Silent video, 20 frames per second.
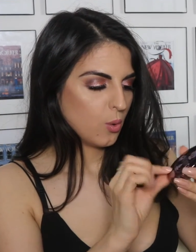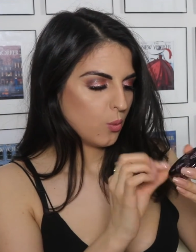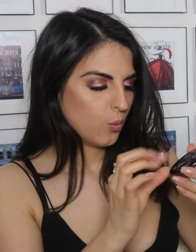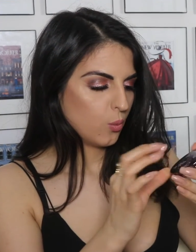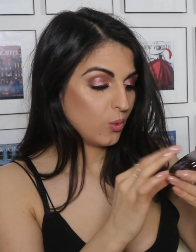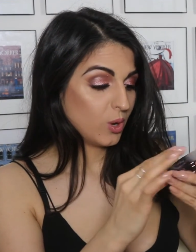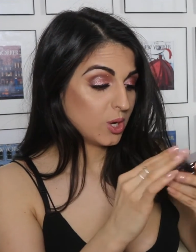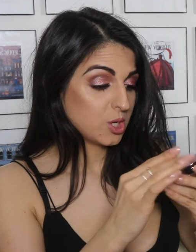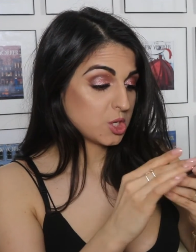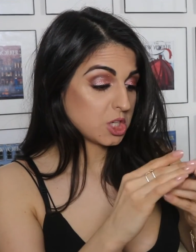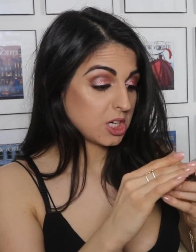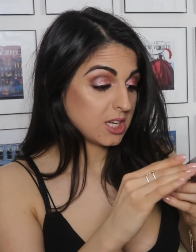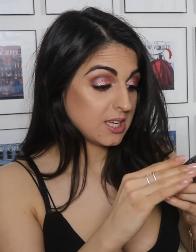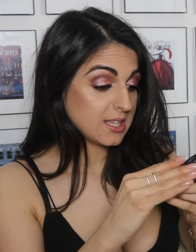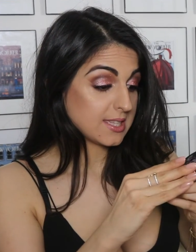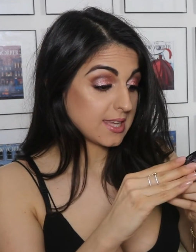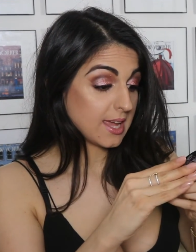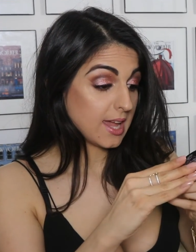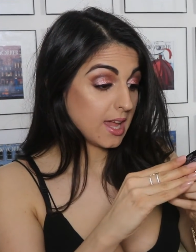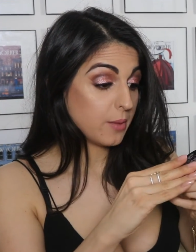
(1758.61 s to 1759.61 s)
which
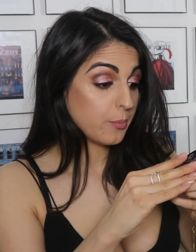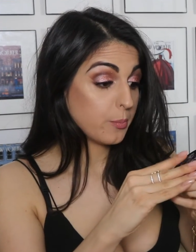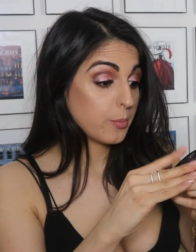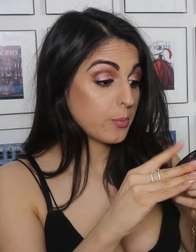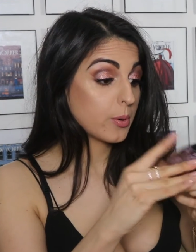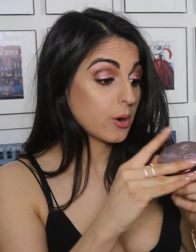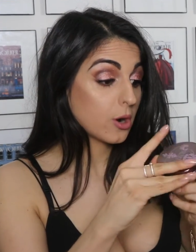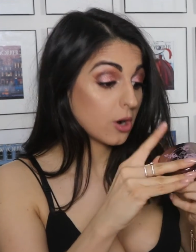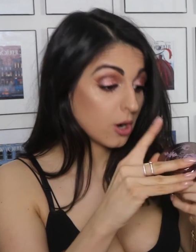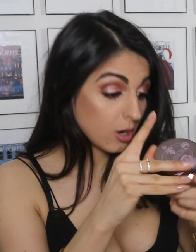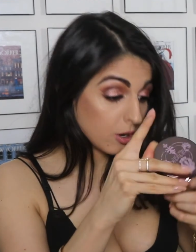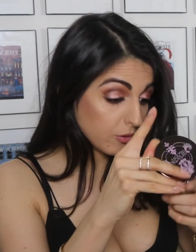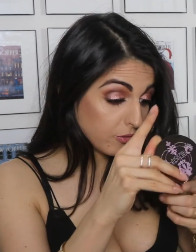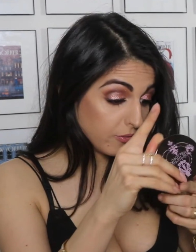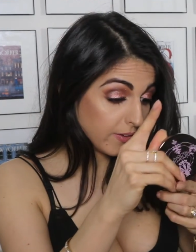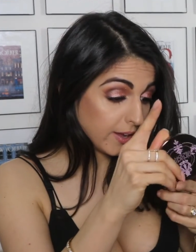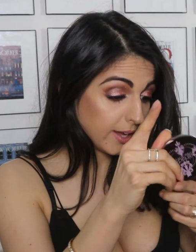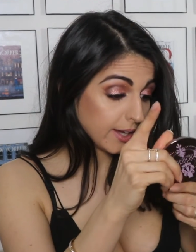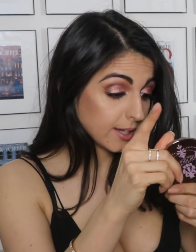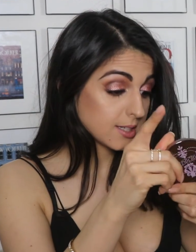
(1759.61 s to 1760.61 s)
is a
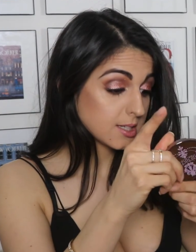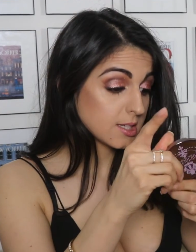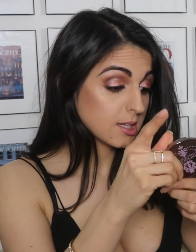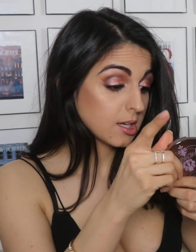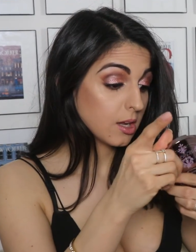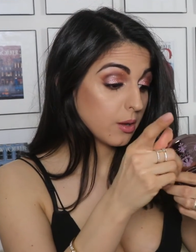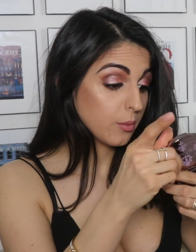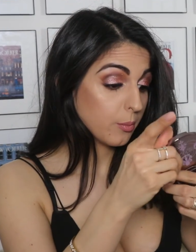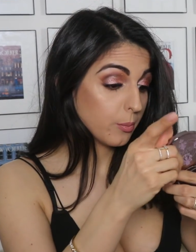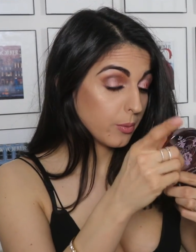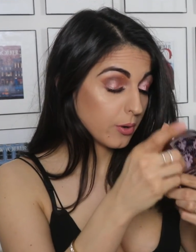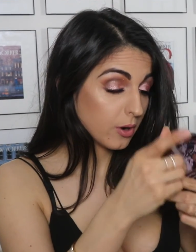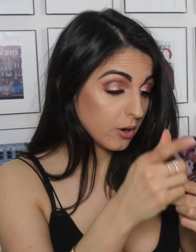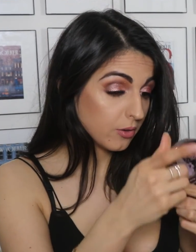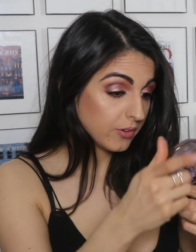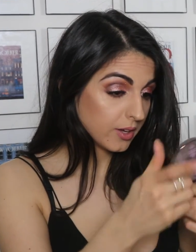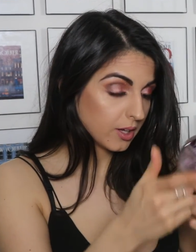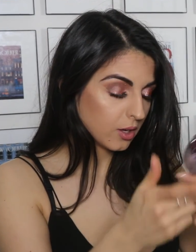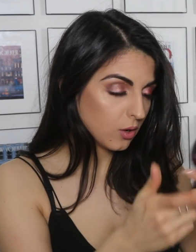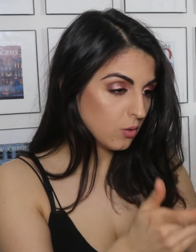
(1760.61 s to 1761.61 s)
perfect,
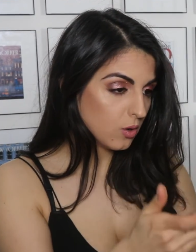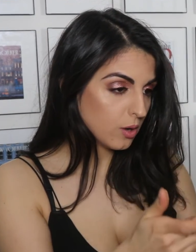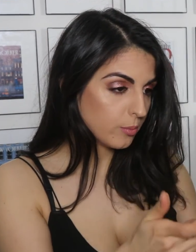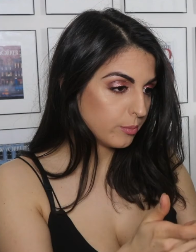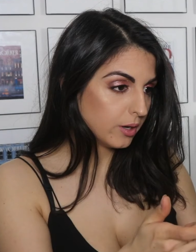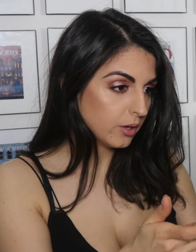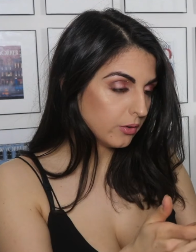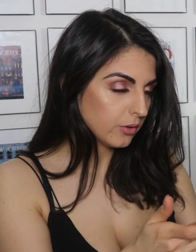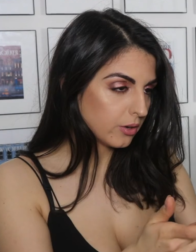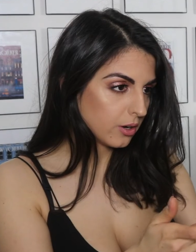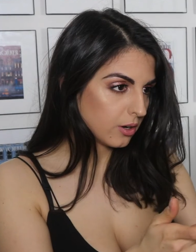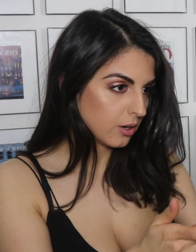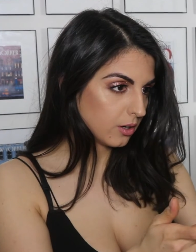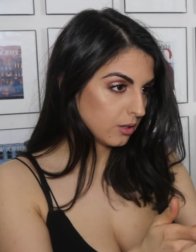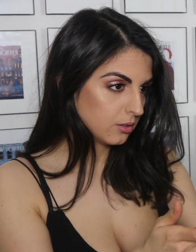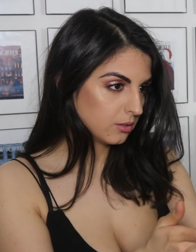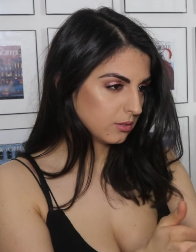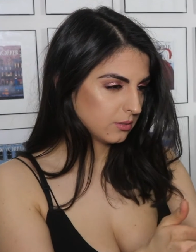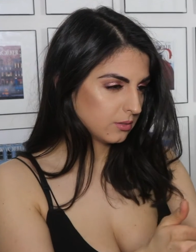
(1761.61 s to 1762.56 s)
oh, a mirror.